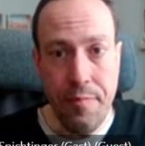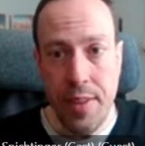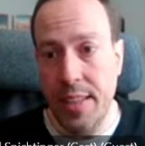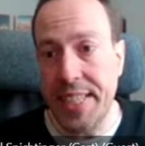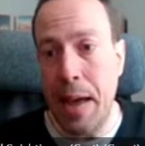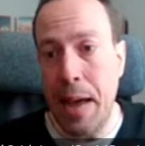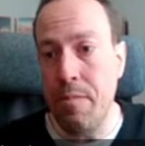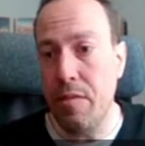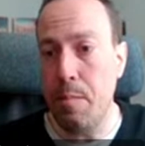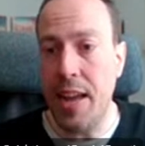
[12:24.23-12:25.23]
in
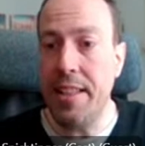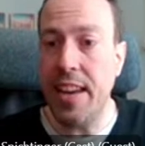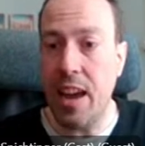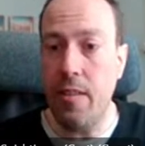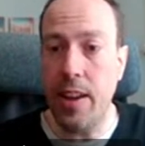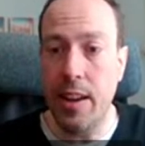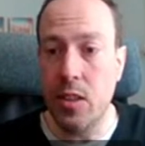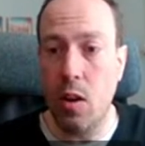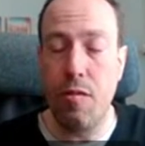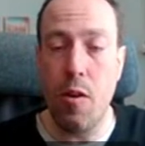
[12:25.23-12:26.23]
some thematic
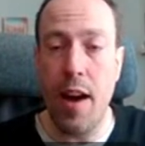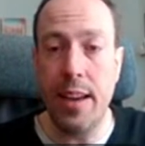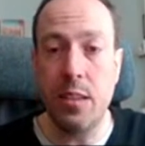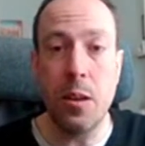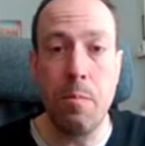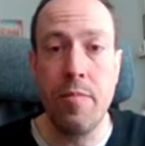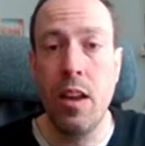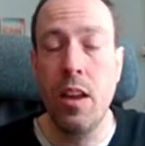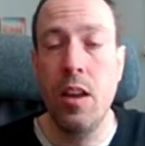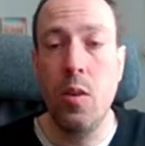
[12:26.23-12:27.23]
areas of Horizon,
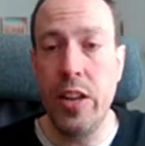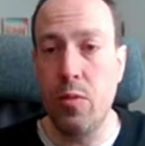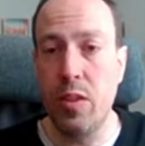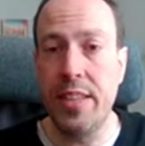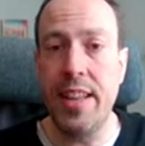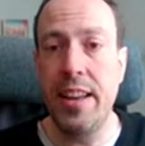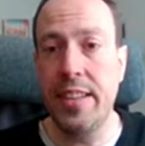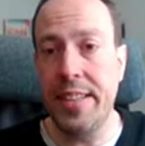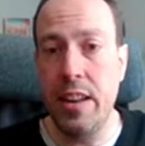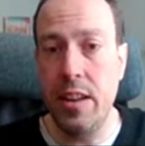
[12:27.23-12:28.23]
which was then
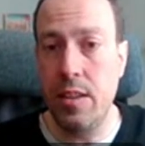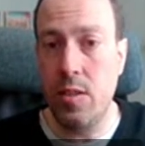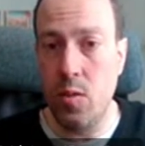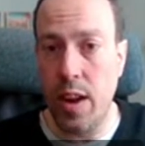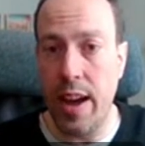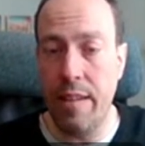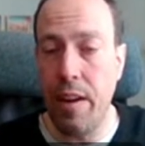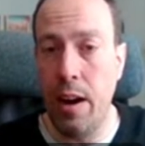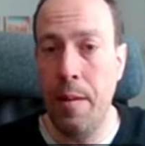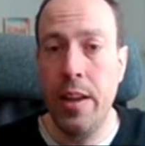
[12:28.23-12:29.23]
extended to
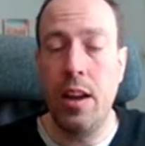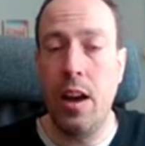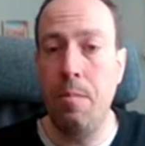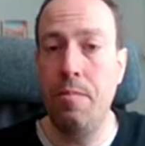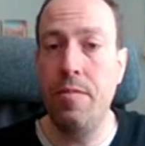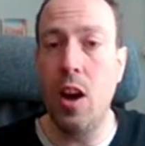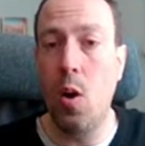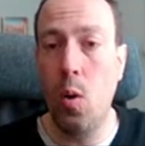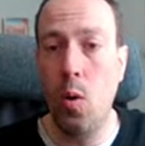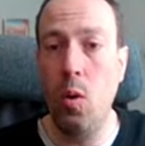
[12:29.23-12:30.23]
cover the
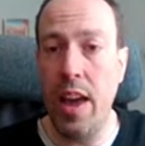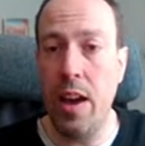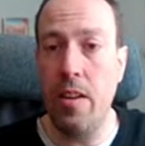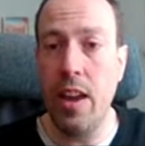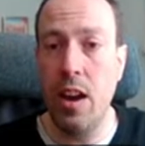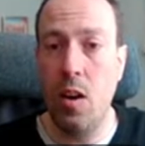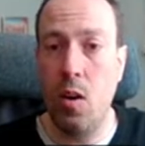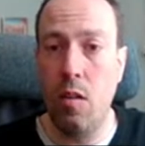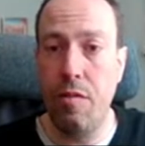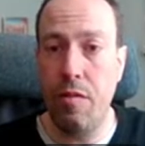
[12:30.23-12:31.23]
whole area
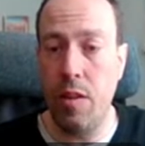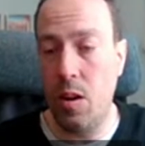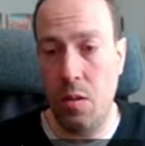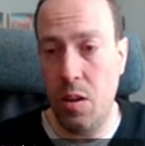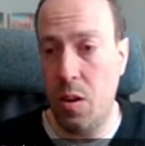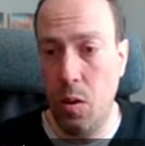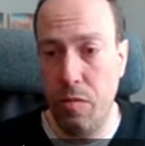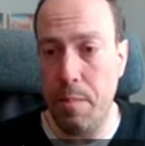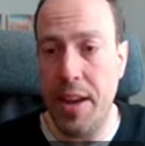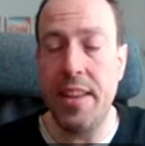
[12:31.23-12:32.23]
of
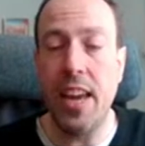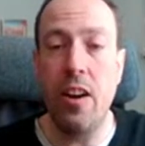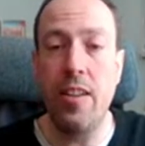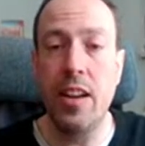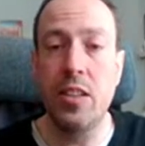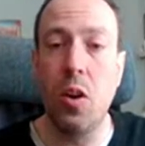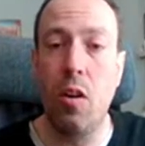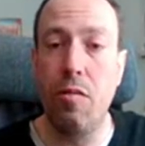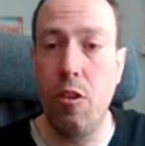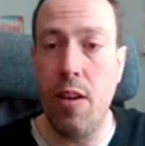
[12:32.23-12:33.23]
all thematic areas
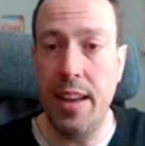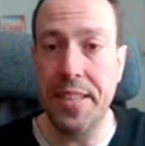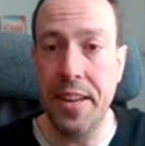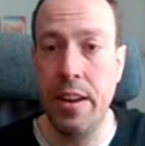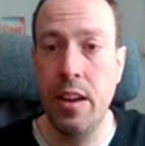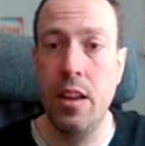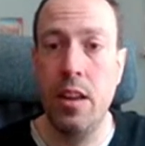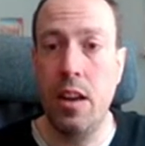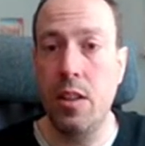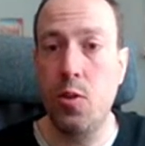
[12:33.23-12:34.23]
of Horizon
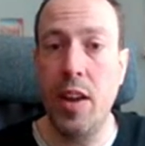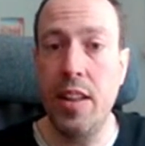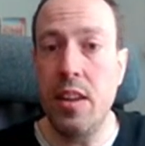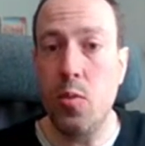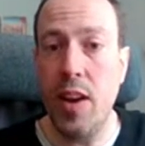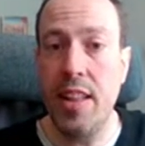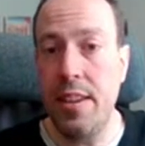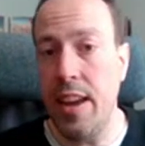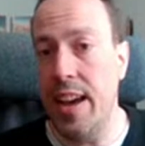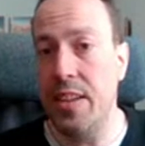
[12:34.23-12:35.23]

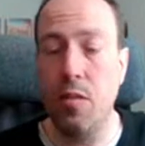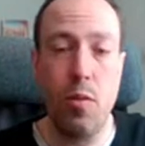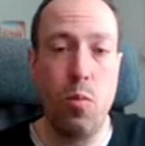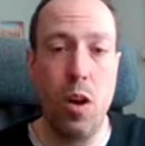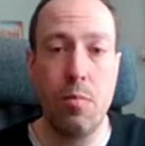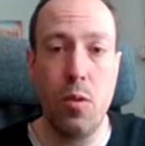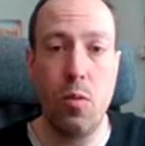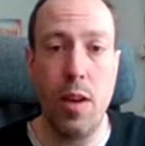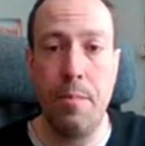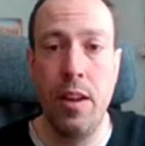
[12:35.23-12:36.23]
2020 as of the work
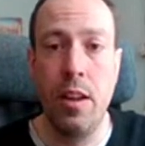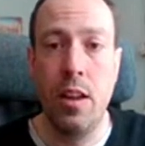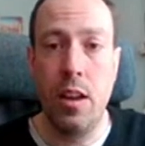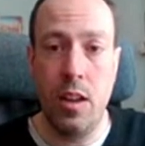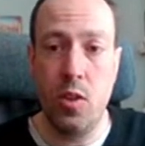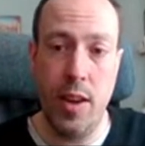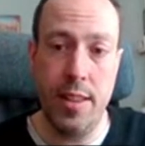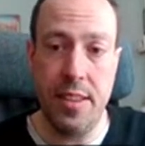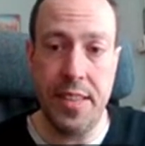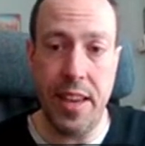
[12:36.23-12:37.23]
program
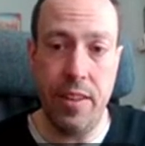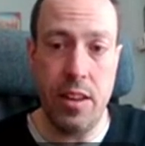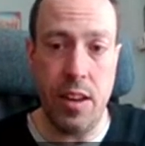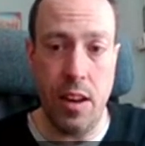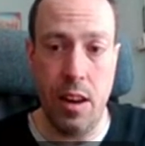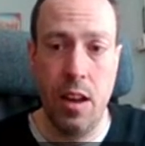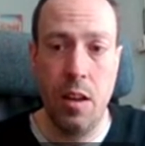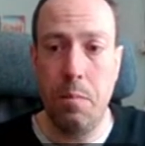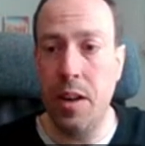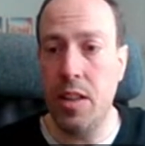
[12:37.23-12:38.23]
2017.
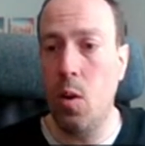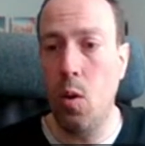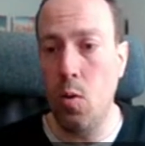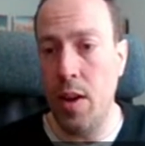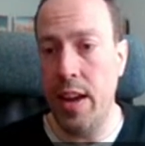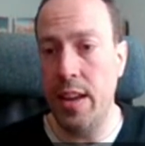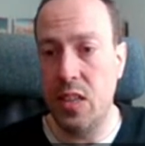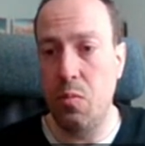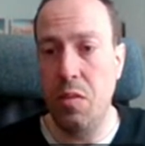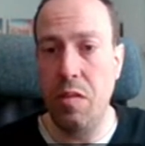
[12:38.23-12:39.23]
But
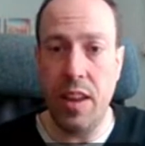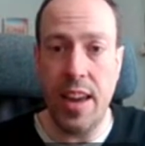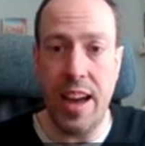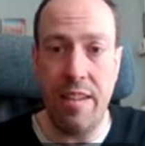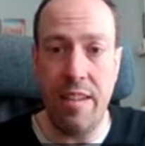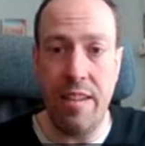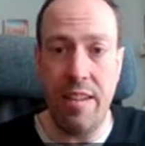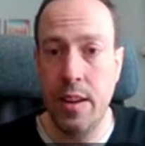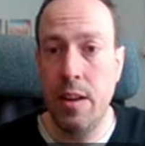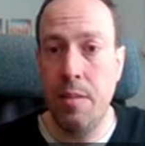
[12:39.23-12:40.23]
always with the
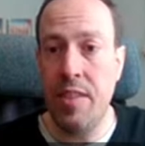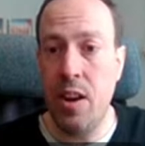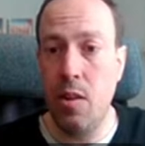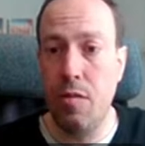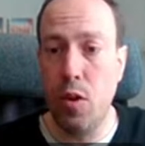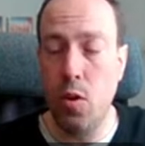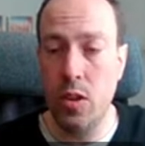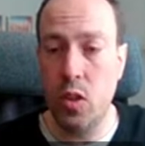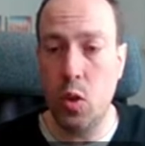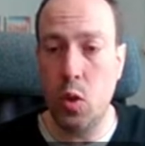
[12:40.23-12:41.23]
caveat that, of
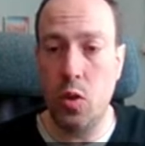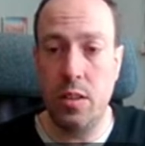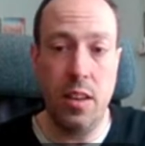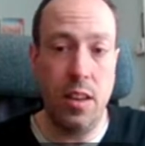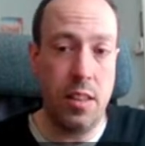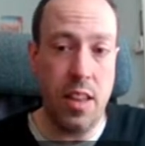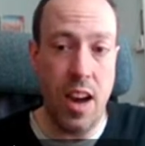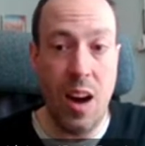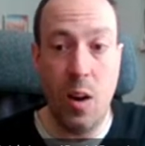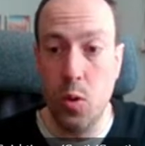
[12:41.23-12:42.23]
course, there
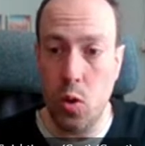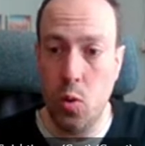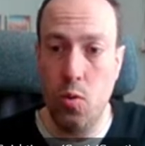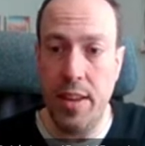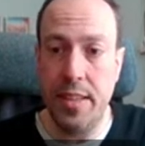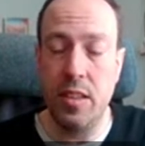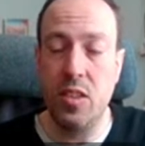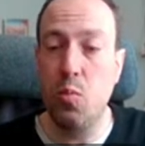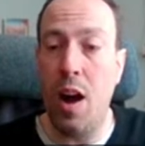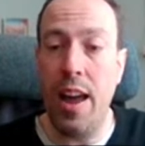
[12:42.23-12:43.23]
are also good
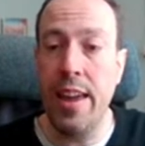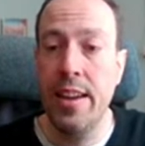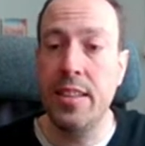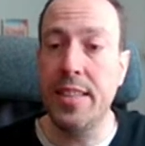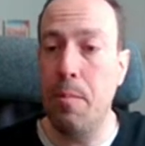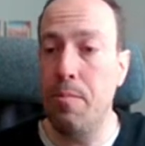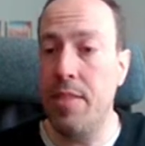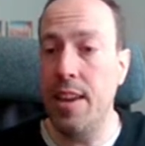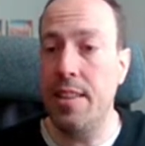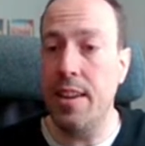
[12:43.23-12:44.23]
reasons why some
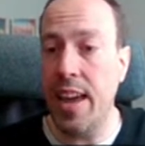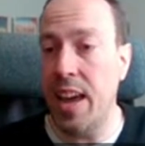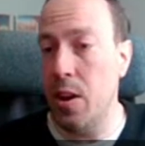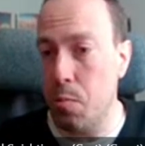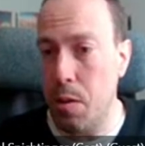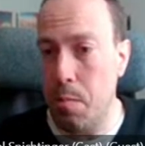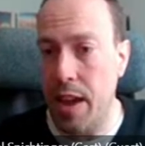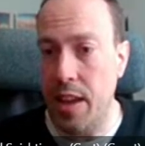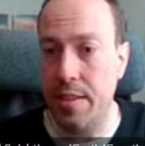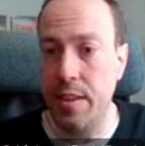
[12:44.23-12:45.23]
data cannot be
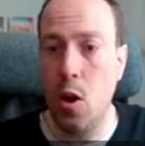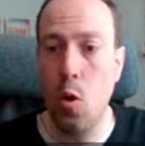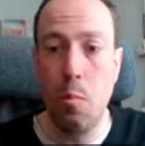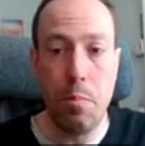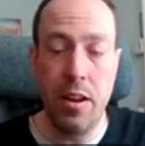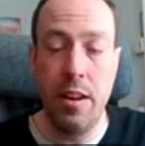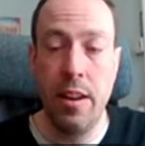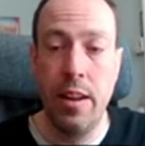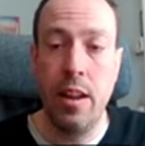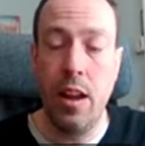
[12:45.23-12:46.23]
made
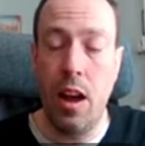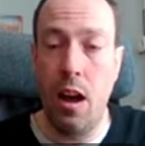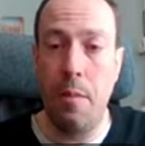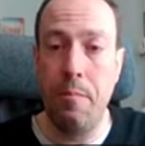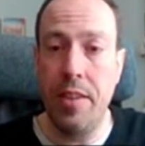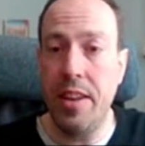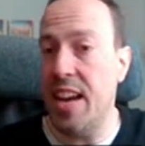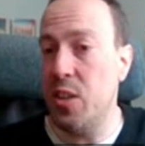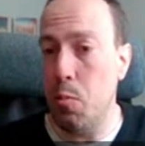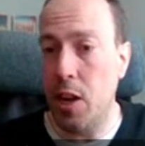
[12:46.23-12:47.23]
open. It
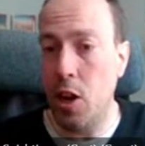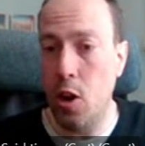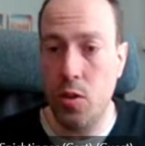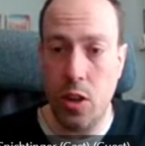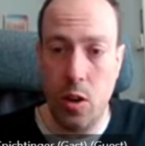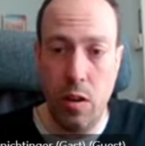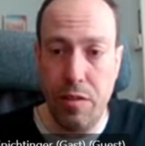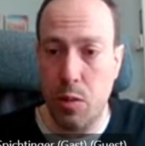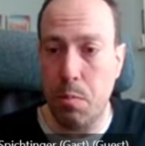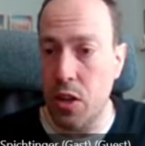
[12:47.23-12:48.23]
has to be closed,
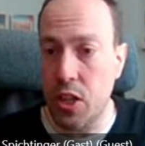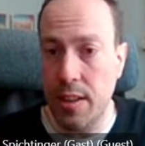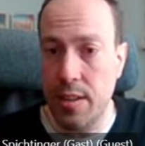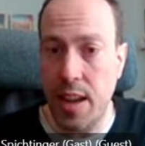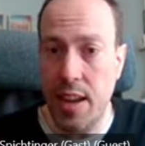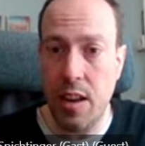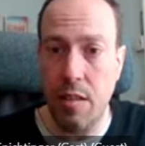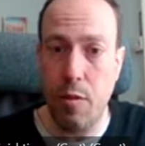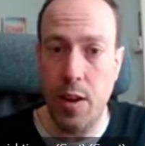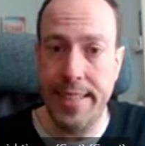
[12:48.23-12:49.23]
if it's personal data,
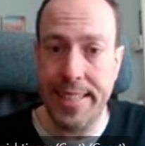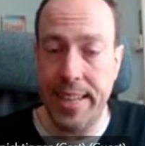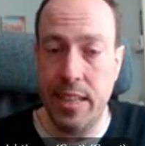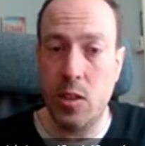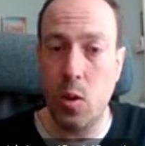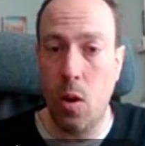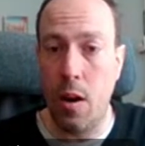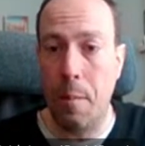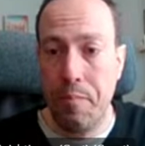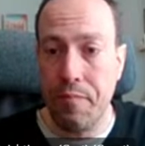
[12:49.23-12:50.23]
for instance,
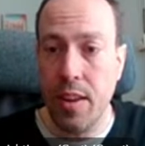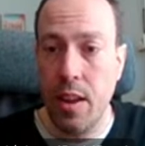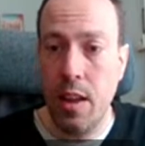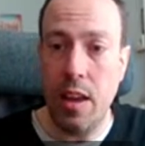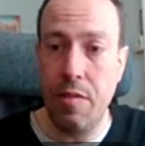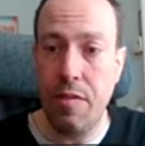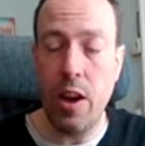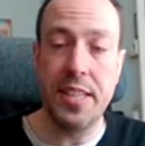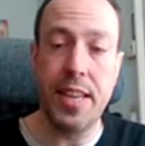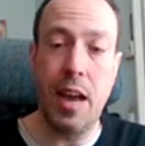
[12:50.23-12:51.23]
or if there
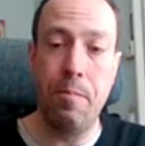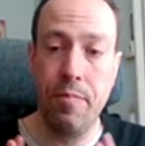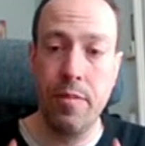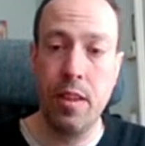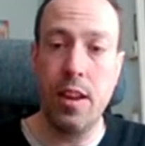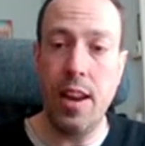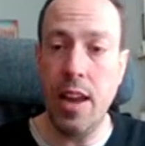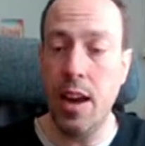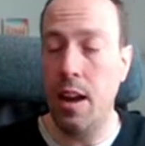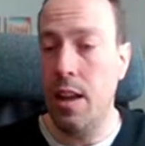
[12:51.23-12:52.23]
are some
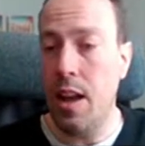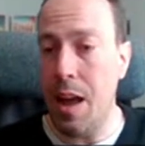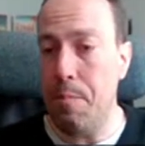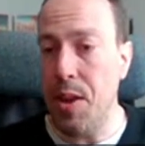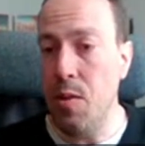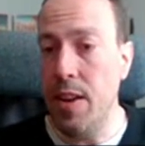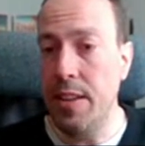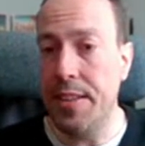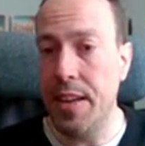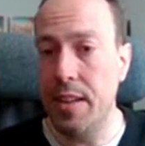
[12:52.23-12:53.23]
clear IP
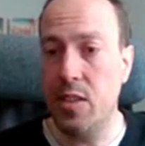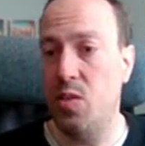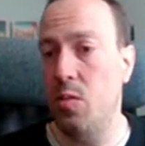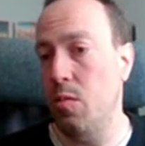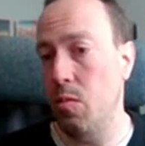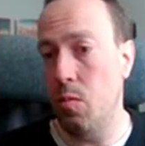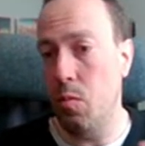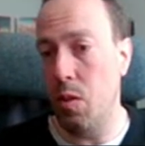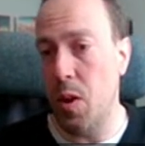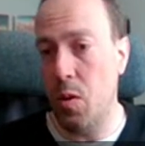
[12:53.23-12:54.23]
reasons.
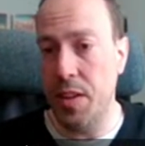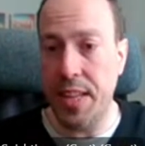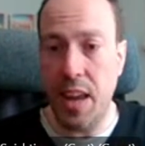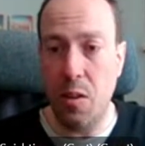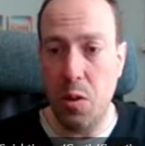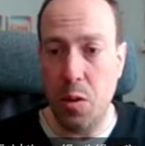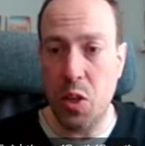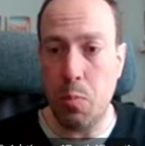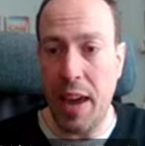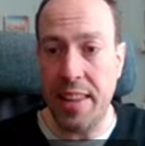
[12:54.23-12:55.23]
We were always saying we
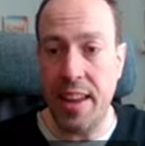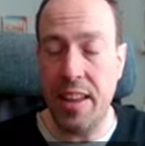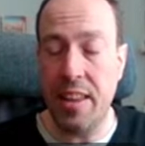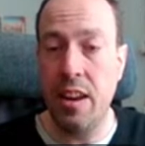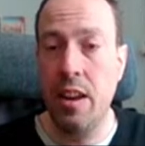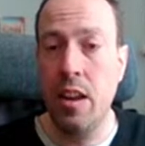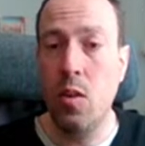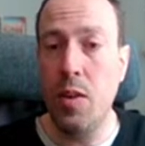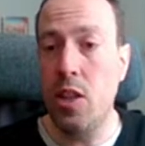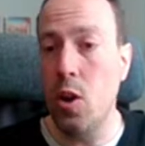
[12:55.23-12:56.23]
respect that, and
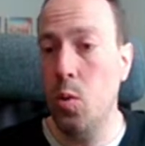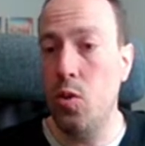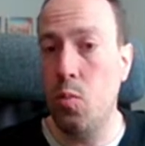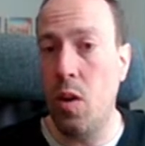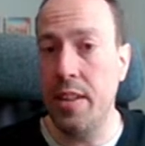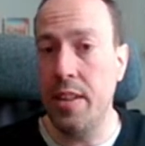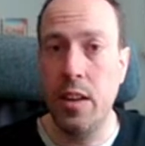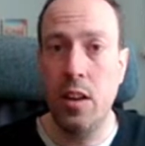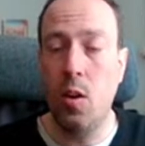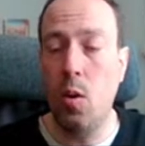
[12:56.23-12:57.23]
we don't want
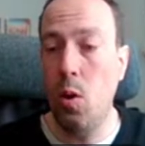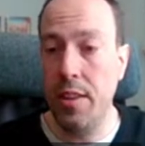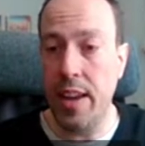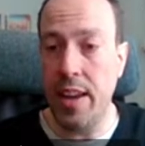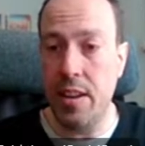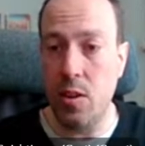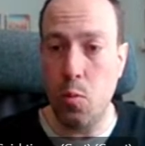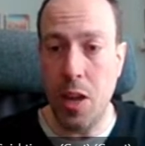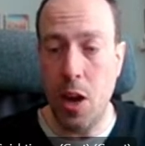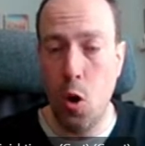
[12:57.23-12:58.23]
all data
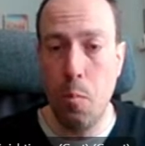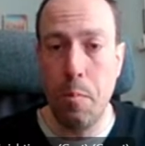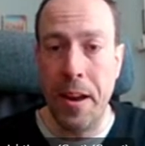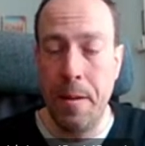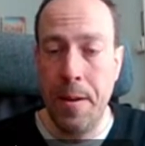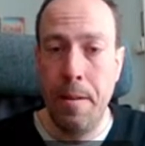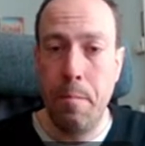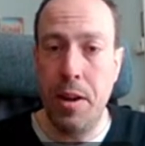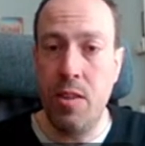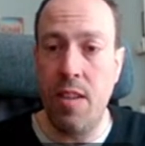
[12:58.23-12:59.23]
to be open,
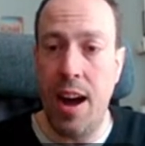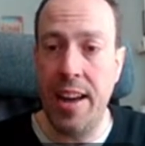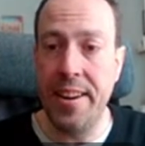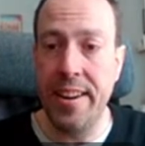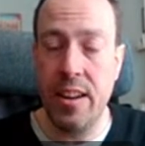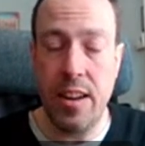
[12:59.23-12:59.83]
but rather